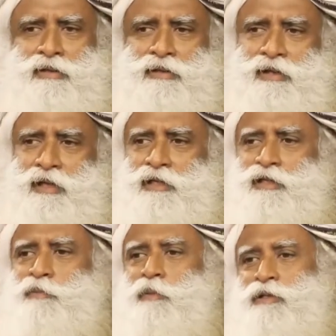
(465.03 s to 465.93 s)
that it
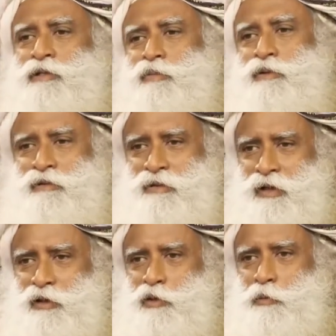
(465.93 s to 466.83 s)
is possible
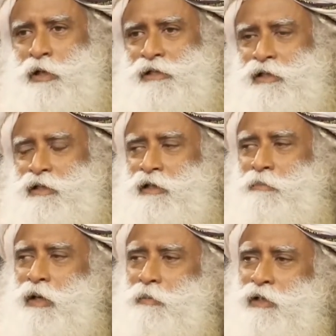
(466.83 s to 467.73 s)
to present in the
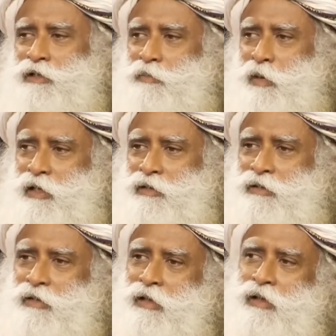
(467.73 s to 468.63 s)
public space,
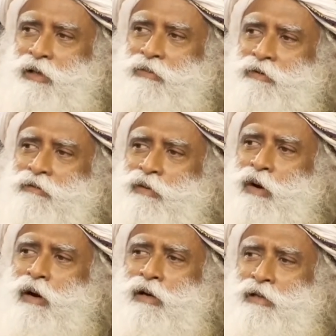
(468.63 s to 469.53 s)
we've
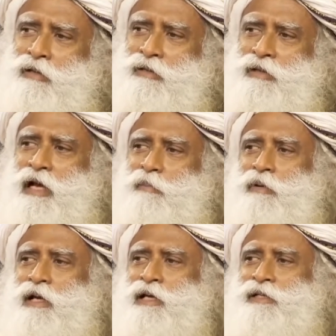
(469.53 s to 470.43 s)
gone that
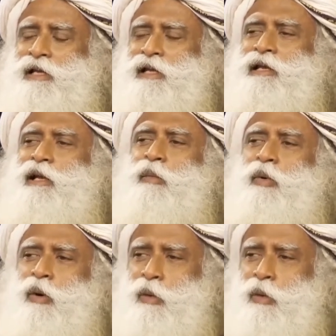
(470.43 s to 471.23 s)
place and a little more